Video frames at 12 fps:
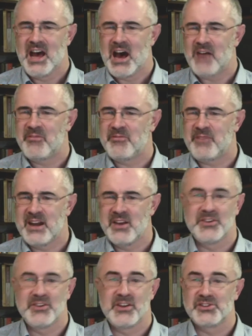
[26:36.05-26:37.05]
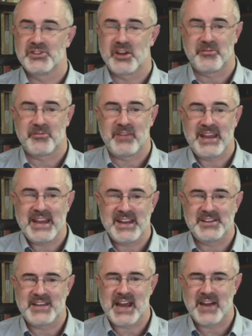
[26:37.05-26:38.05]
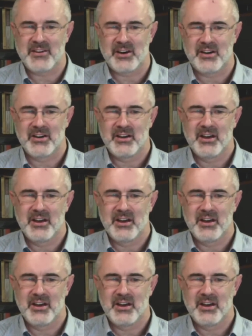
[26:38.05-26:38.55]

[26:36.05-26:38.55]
a fear that does not flee in terror,